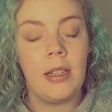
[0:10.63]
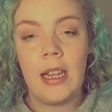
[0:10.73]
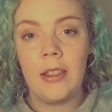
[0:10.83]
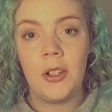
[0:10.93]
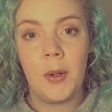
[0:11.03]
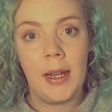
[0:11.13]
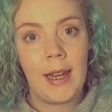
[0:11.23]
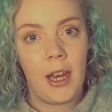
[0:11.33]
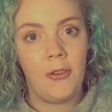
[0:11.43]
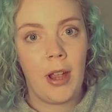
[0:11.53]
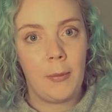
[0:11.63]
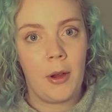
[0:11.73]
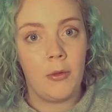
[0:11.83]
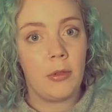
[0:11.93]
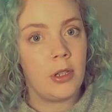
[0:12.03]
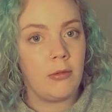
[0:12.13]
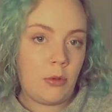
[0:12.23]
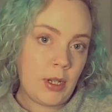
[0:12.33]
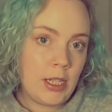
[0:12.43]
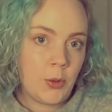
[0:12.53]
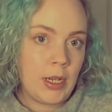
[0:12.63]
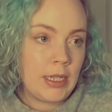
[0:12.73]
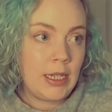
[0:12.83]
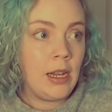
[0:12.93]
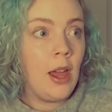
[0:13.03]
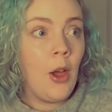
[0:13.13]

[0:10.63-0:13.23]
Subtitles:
either doing NaNoWriMo 2020